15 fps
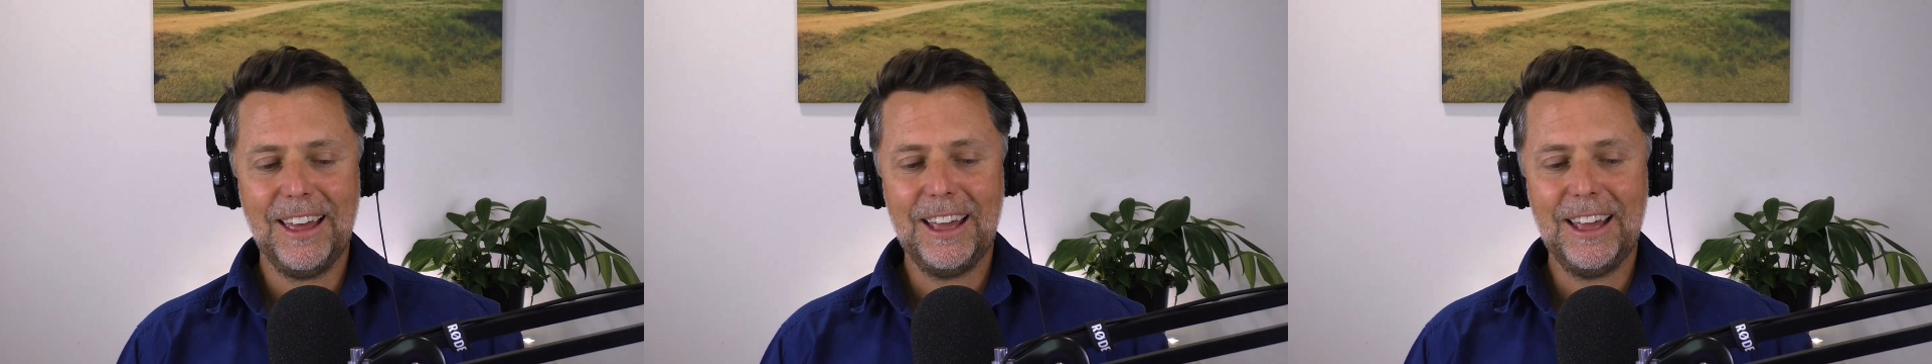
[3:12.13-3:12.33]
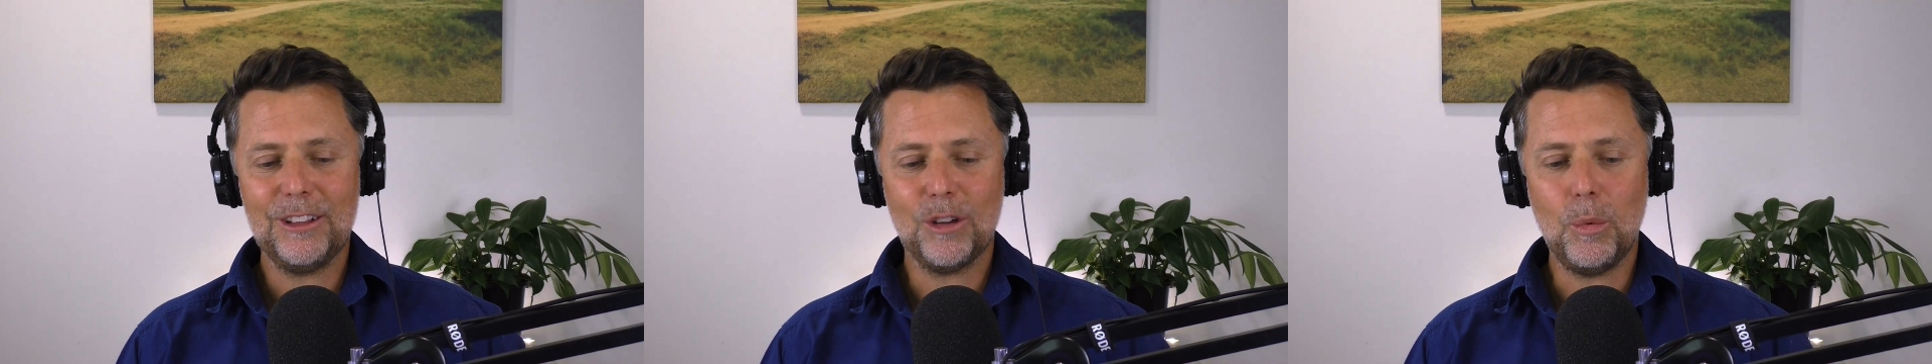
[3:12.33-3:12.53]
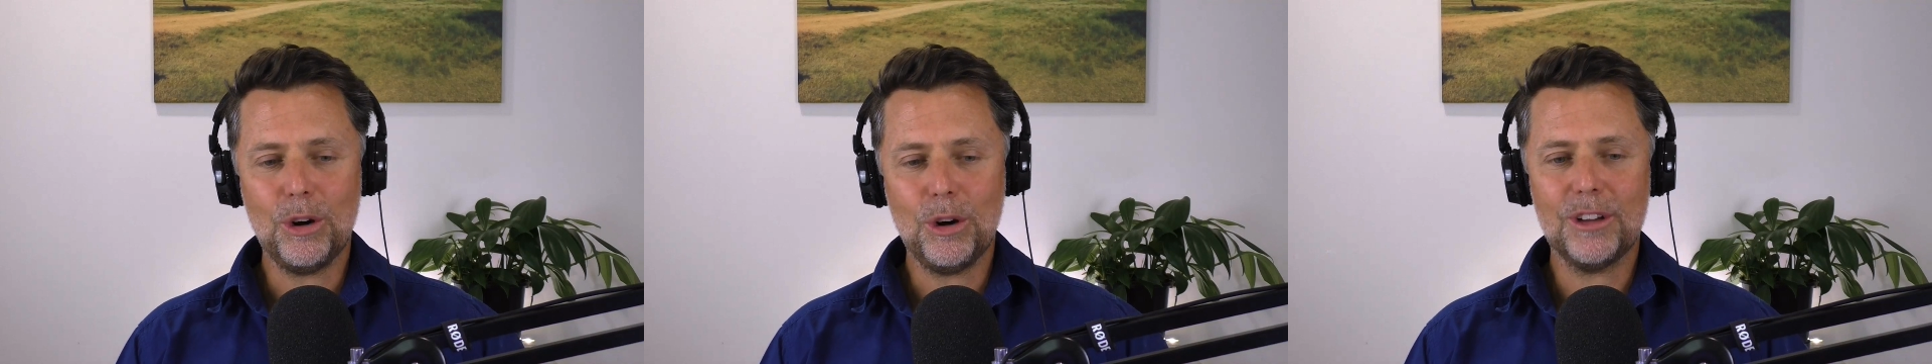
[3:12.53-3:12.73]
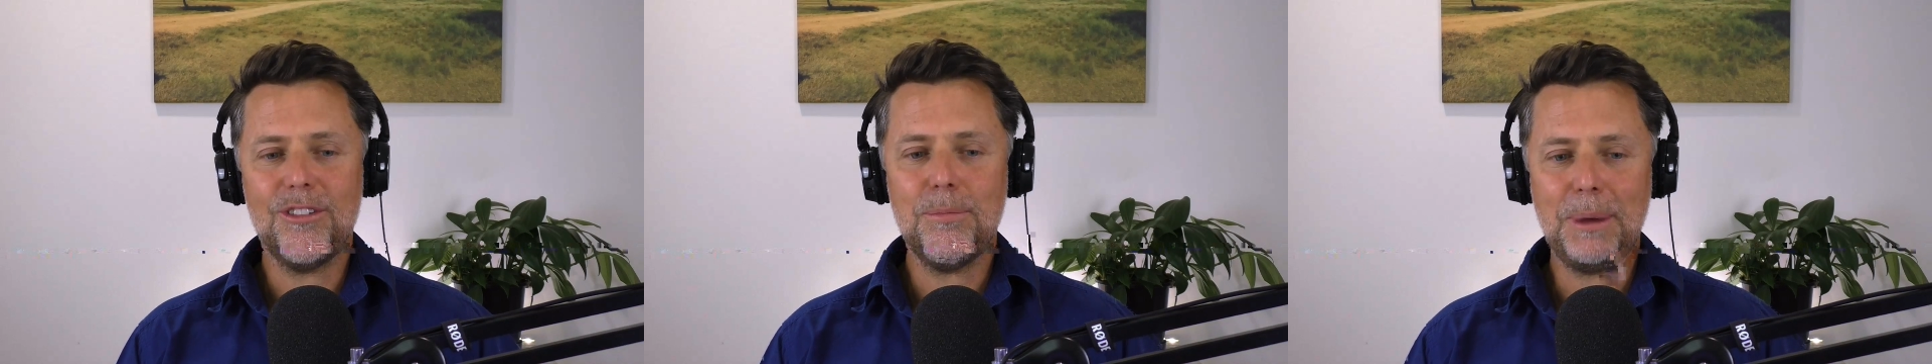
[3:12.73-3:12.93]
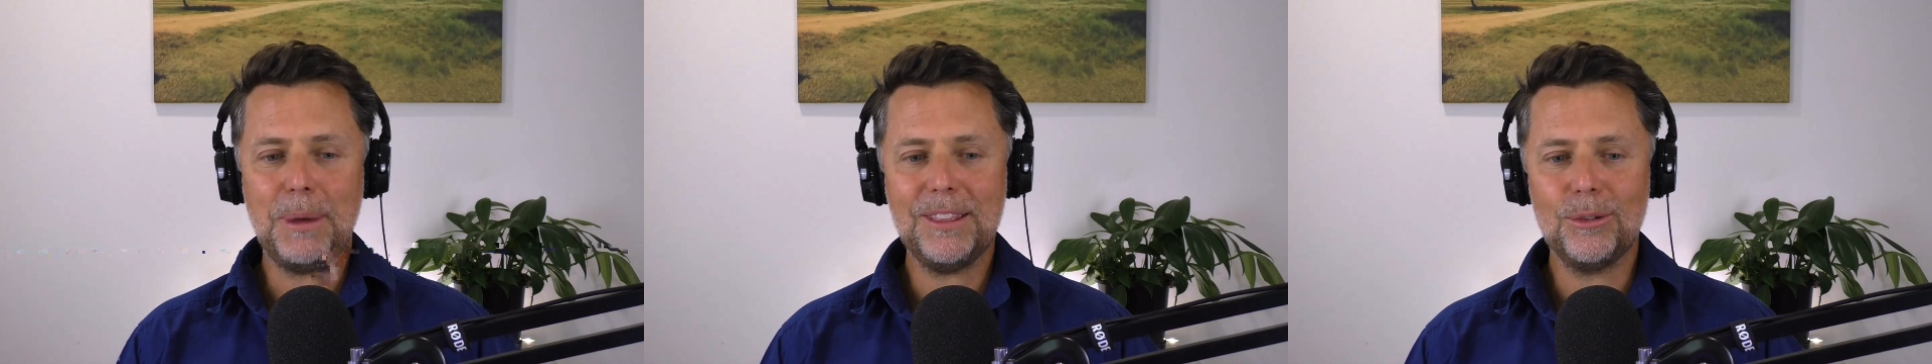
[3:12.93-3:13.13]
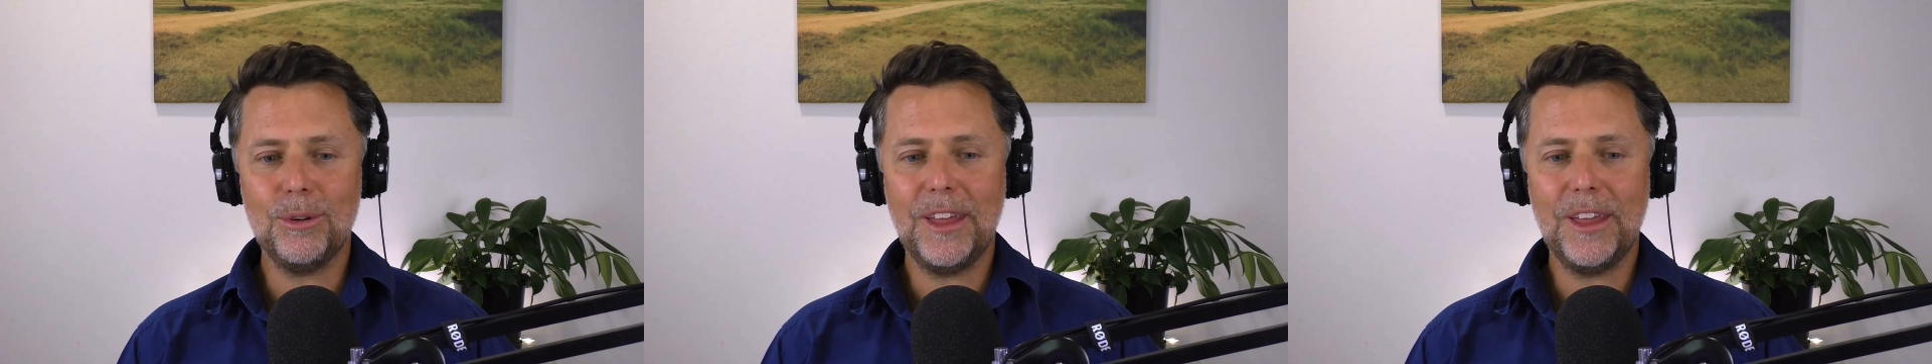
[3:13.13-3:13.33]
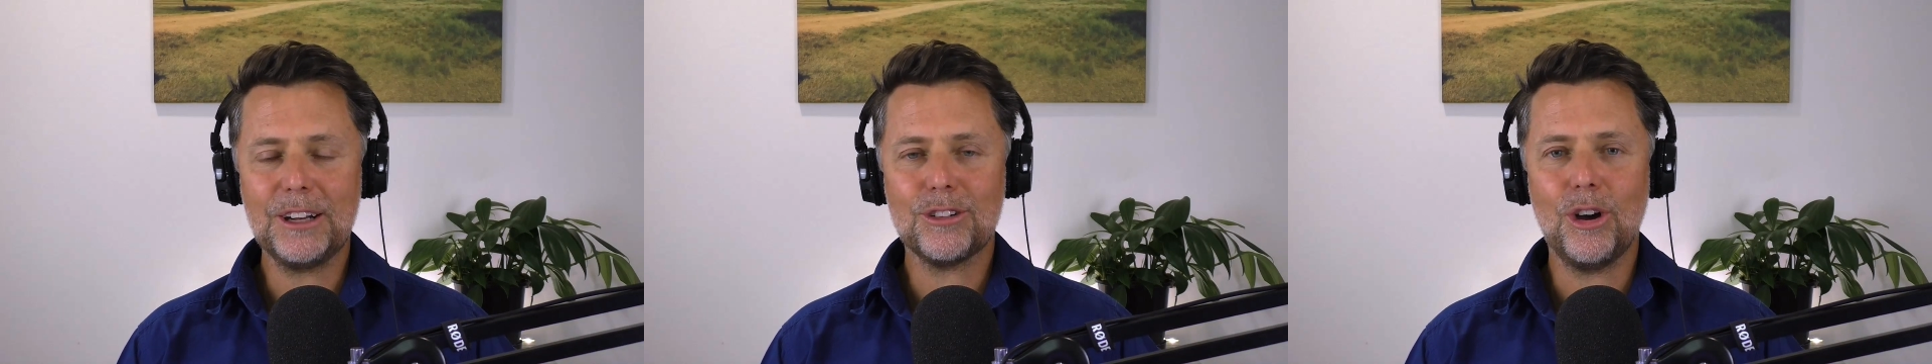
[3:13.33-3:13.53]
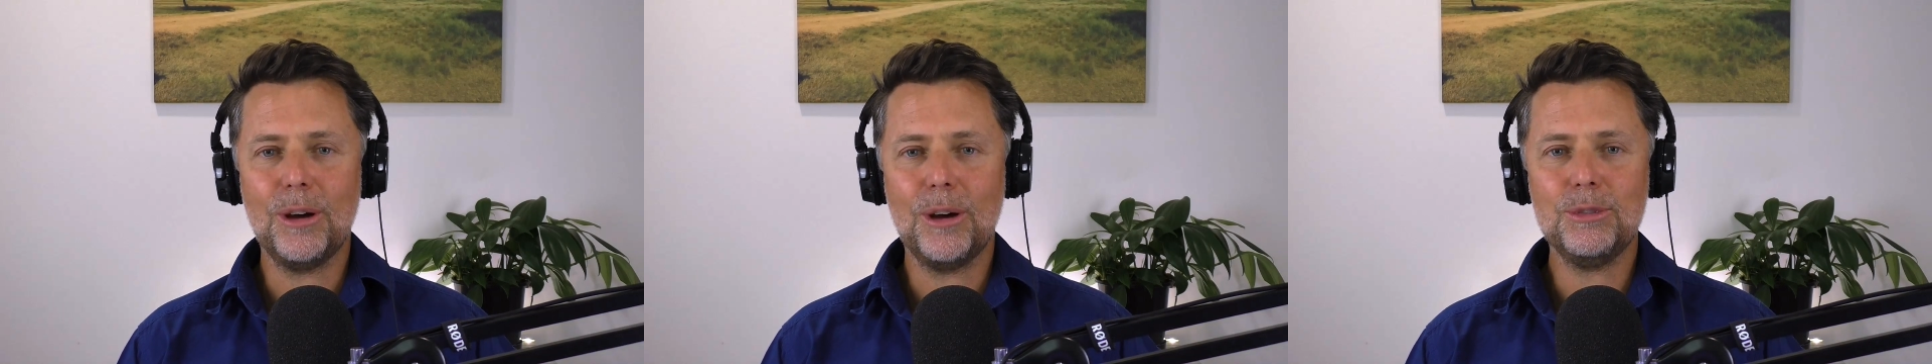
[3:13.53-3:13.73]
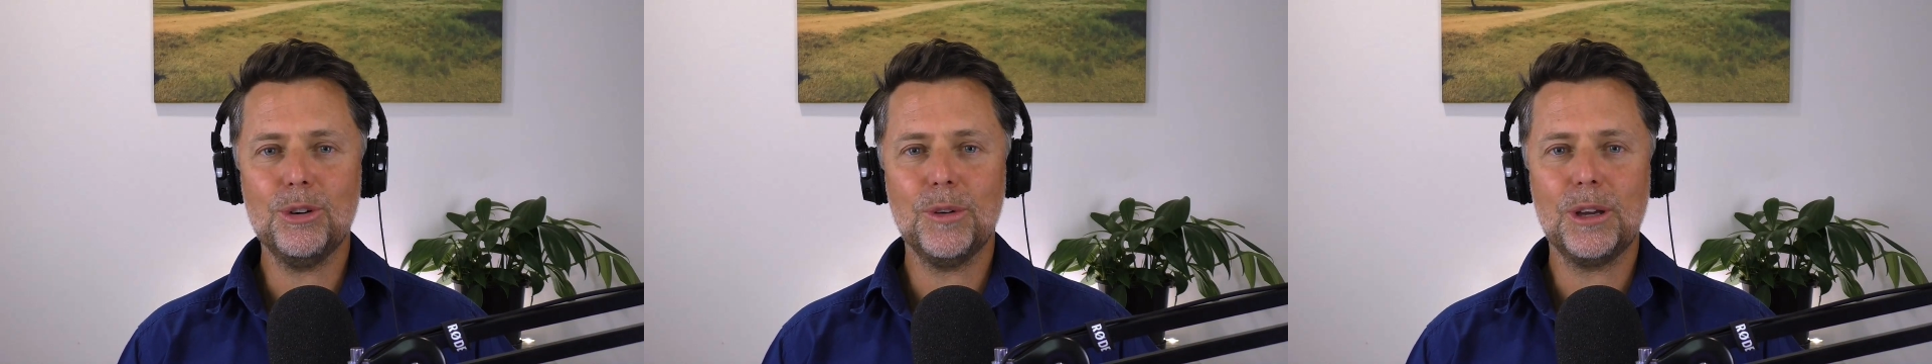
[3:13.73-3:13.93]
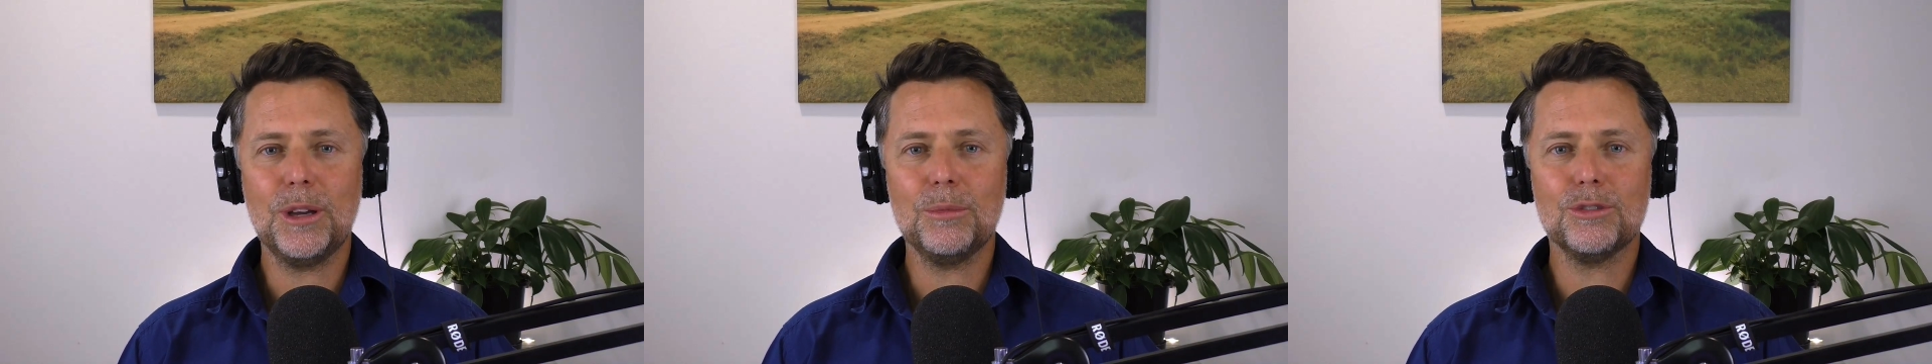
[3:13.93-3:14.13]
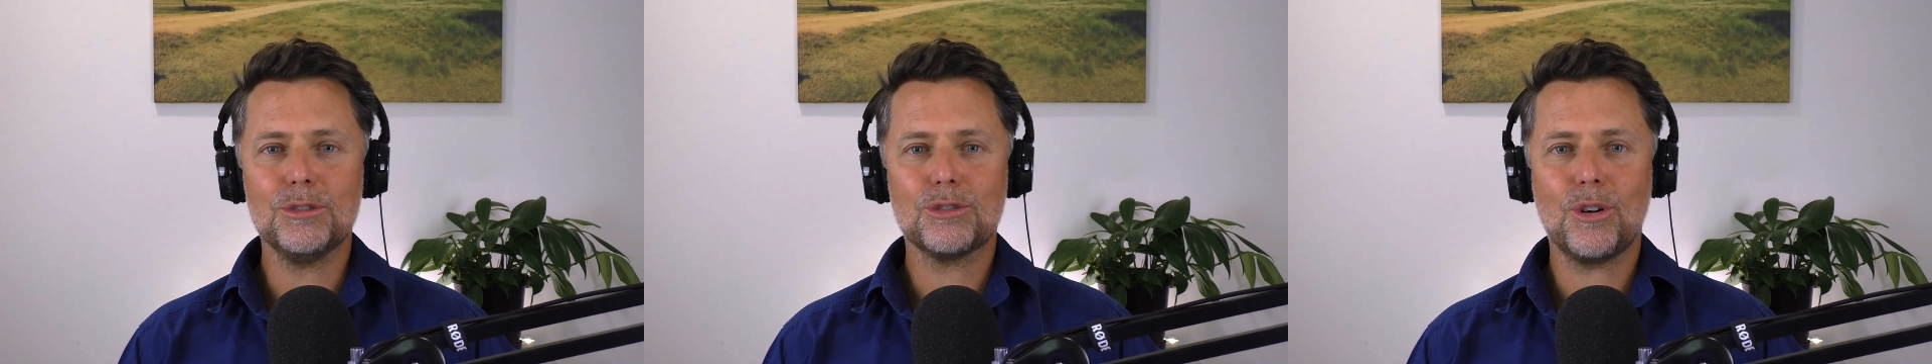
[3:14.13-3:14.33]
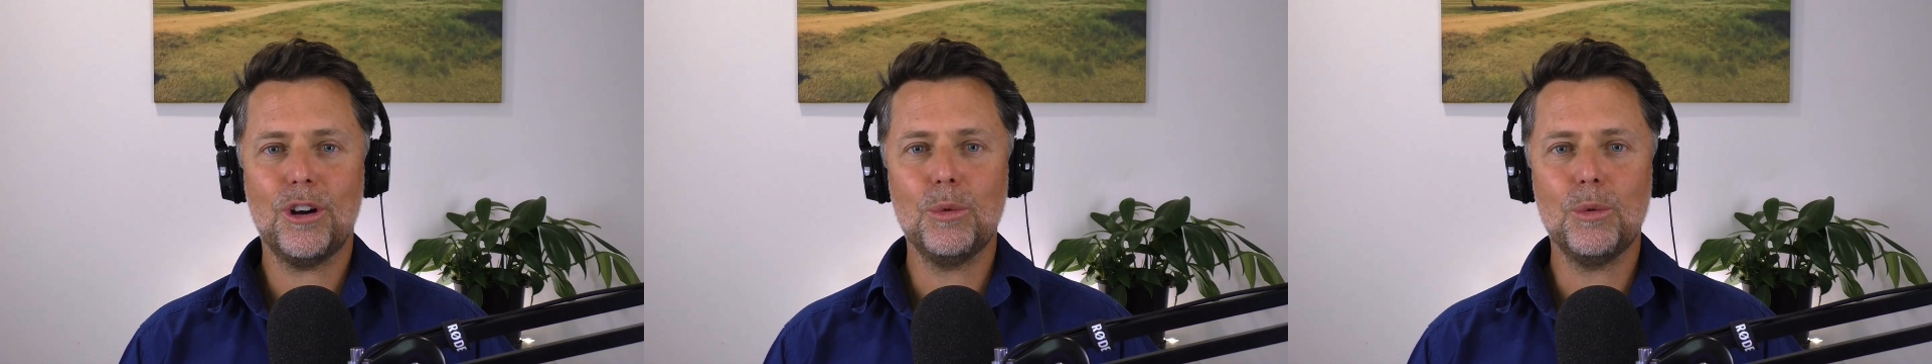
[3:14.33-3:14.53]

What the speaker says: And so what I'd spent all that time doing was trying